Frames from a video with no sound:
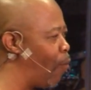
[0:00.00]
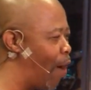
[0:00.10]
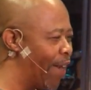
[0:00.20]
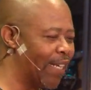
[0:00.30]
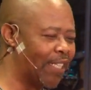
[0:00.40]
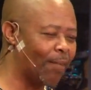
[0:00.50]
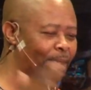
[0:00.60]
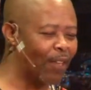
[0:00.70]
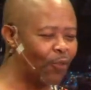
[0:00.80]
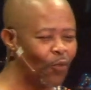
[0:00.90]
1 and
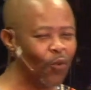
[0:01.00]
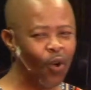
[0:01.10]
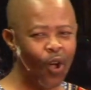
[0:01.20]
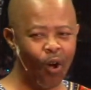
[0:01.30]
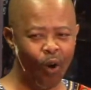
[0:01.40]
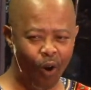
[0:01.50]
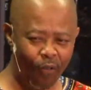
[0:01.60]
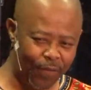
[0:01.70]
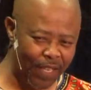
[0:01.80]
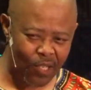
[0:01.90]
chapter 2
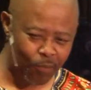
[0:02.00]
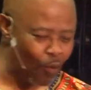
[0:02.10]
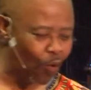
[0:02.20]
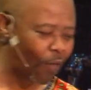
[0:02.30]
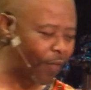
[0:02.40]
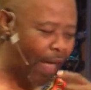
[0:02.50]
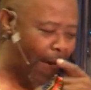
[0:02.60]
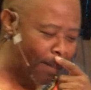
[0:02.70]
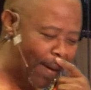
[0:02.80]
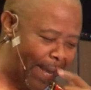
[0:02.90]
of this book of
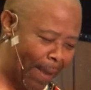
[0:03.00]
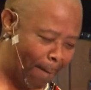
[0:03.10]
Nehemiah.